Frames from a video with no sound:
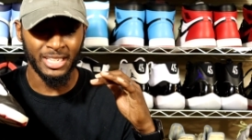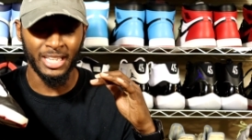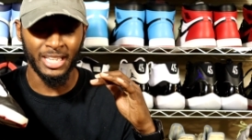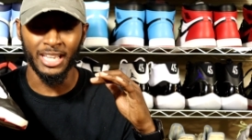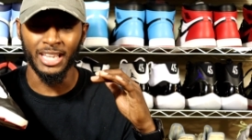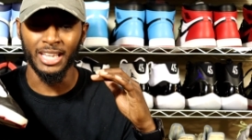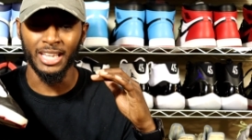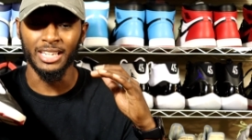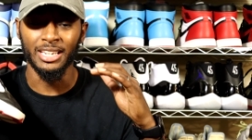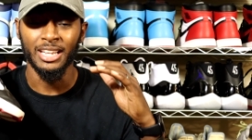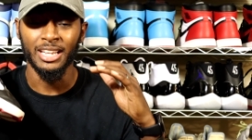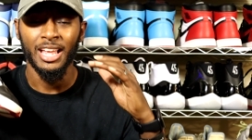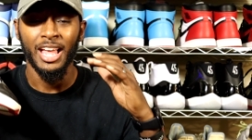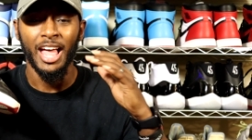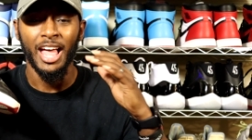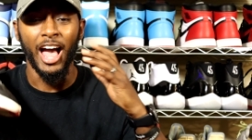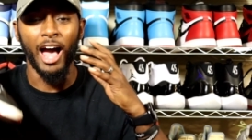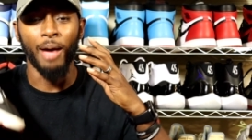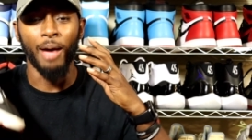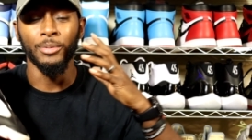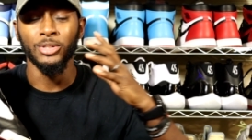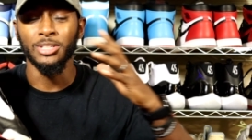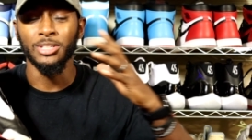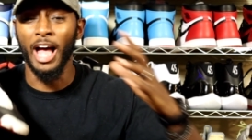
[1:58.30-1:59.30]
And
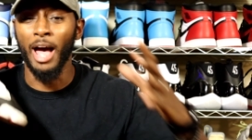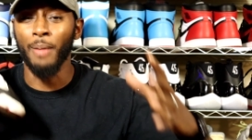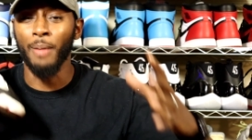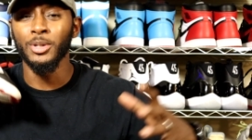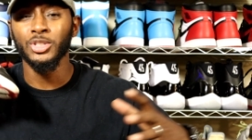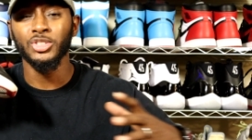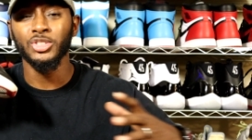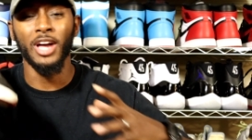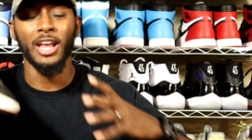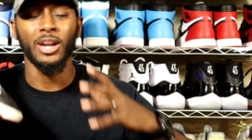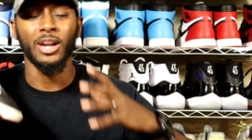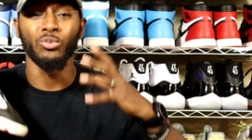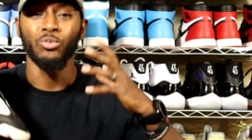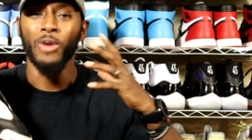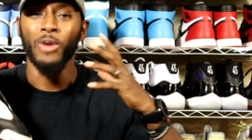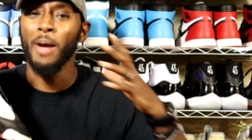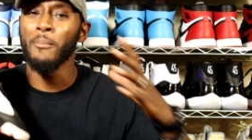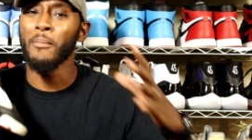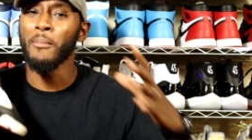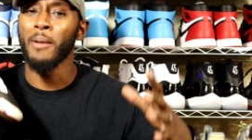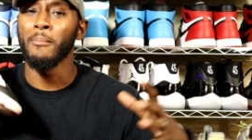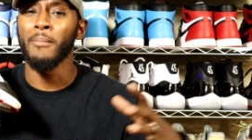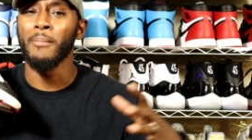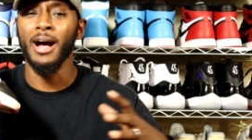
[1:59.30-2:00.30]
I've, I've been trying to
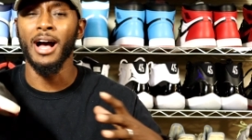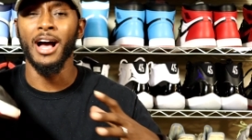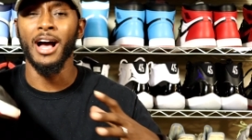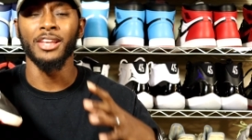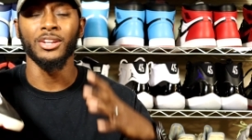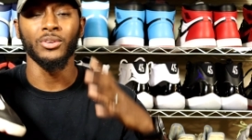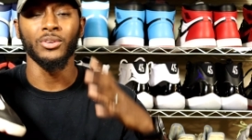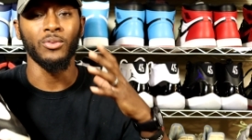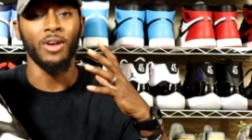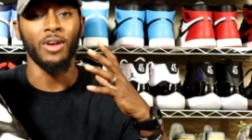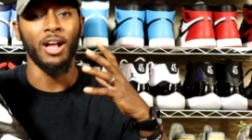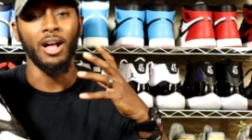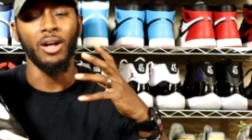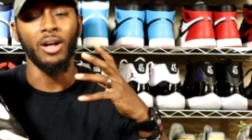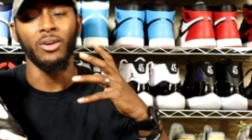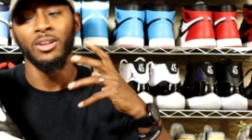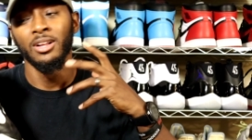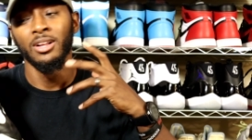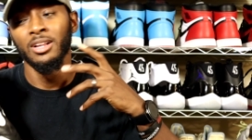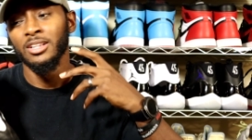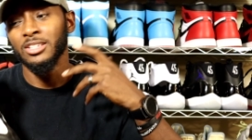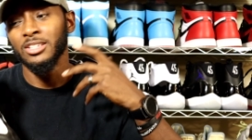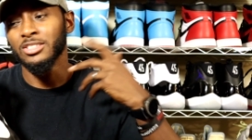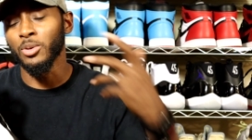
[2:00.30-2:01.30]
wrap my mind
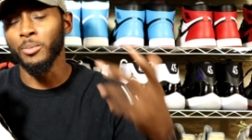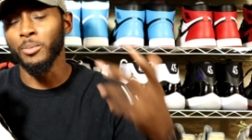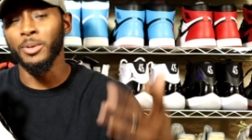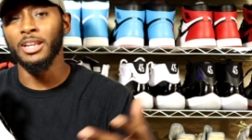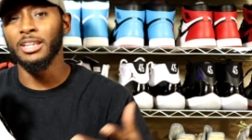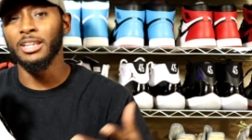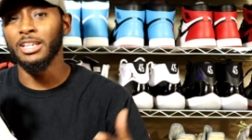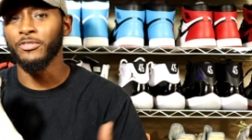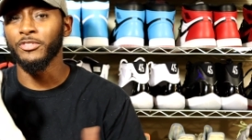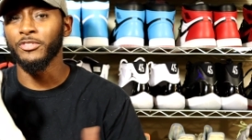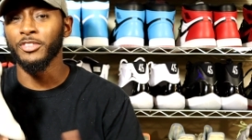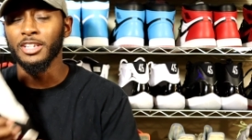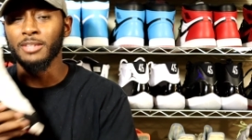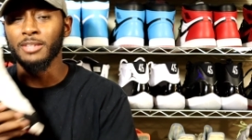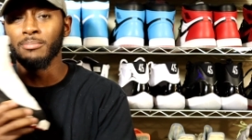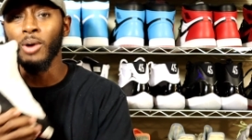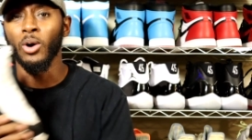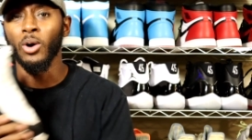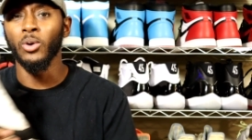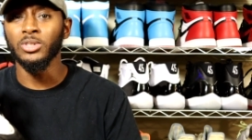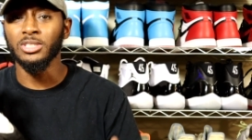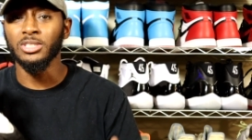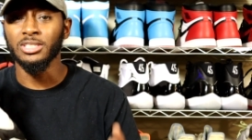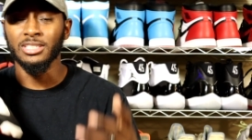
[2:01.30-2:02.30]
around so many different
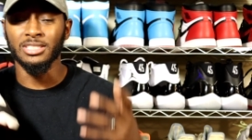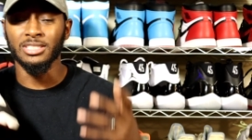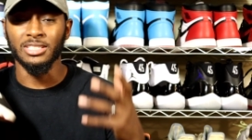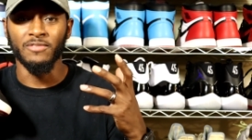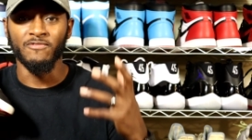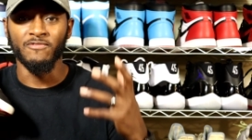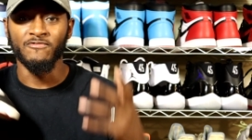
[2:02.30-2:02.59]
emotions